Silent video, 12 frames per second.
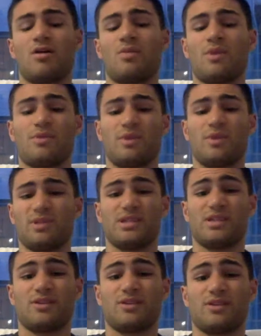They've really been
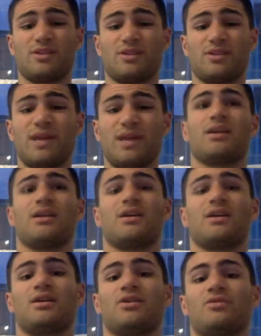stellar at the back.
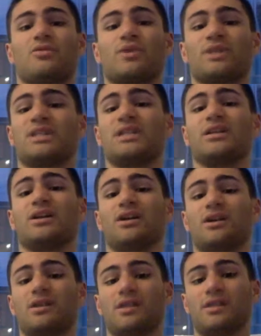
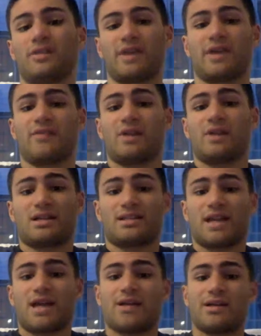Fiorentina, they have a lot of
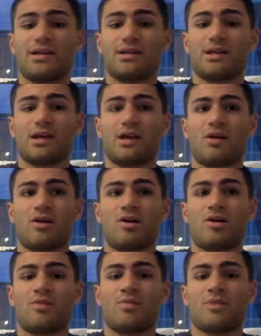talent.
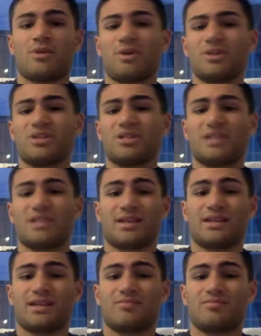The question is, can
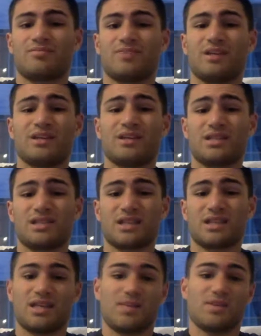they be
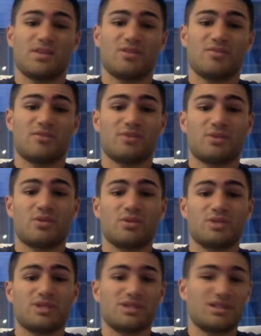consistent and keep this up for a
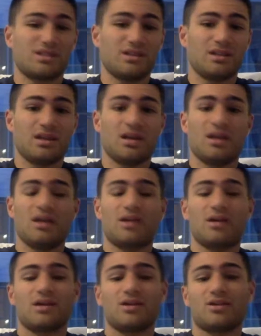whole season?
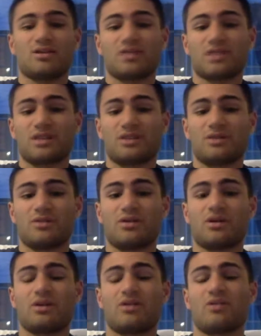It's hard to tell.